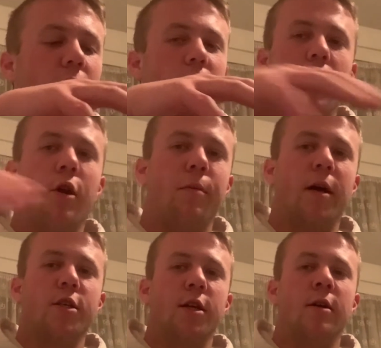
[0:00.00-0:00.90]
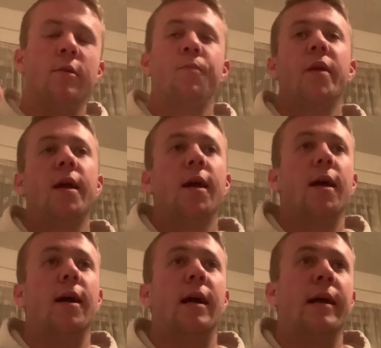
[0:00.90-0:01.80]
garden patch now.
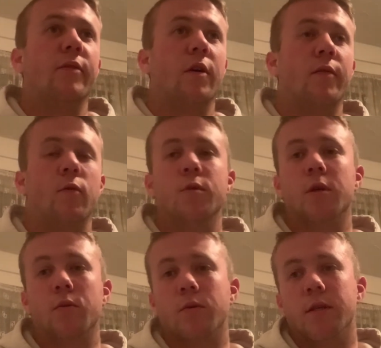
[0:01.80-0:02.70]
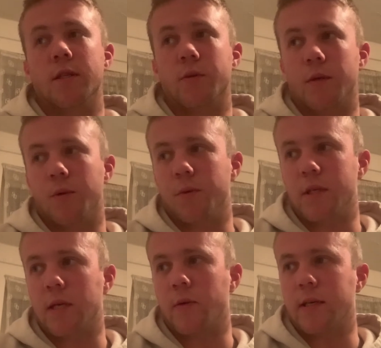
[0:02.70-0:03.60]
And I've also got into a new
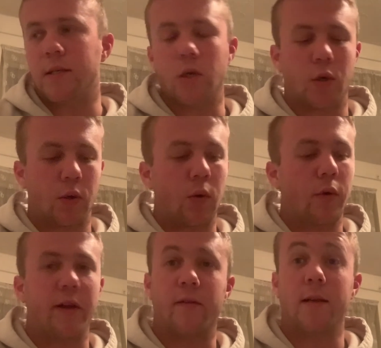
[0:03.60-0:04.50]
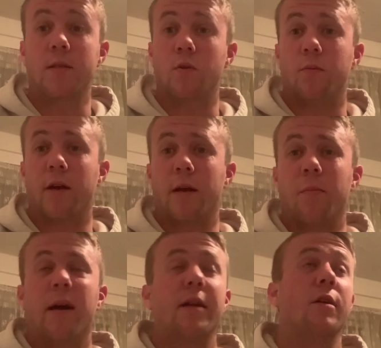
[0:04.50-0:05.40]
series on Netflix called Breaking
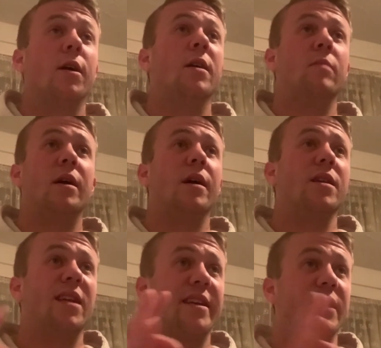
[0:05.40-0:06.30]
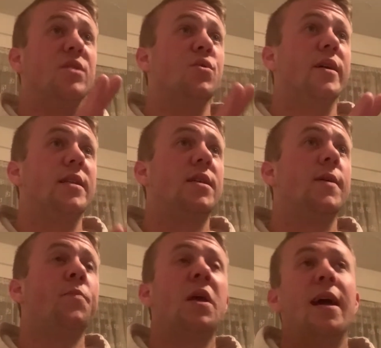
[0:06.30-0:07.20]
Bad. I'm addicted to it.
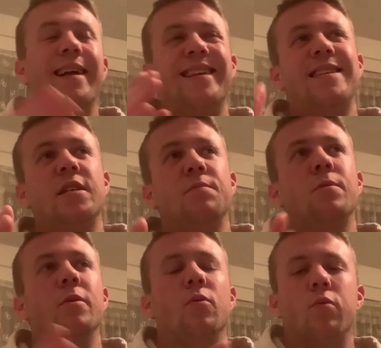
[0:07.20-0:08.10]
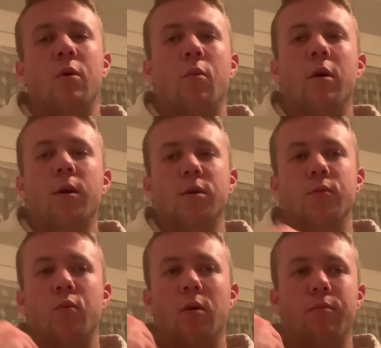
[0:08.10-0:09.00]
Addicted is probably the wrong word because
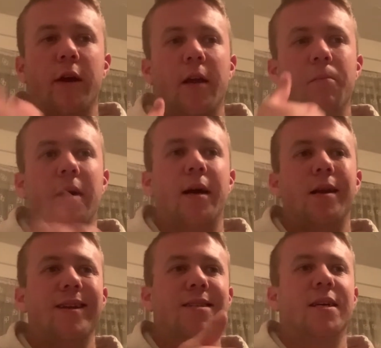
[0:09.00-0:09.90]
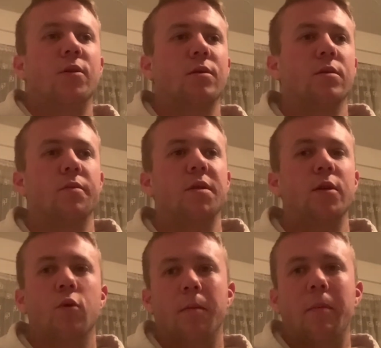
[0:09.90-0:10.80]
of what Breaking Bad entails, because it's obviously
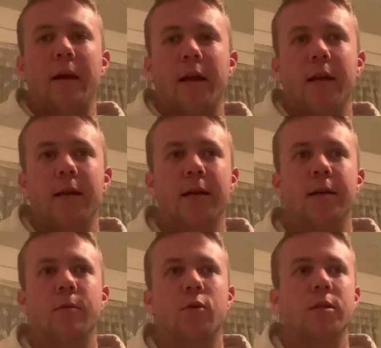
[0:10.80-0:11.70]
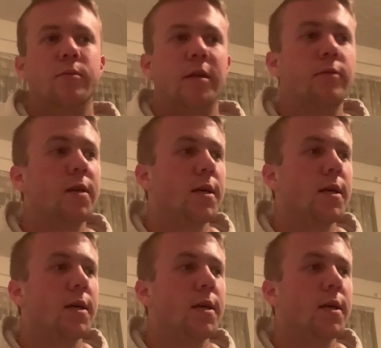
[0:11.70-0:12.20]
all about making crystal meth.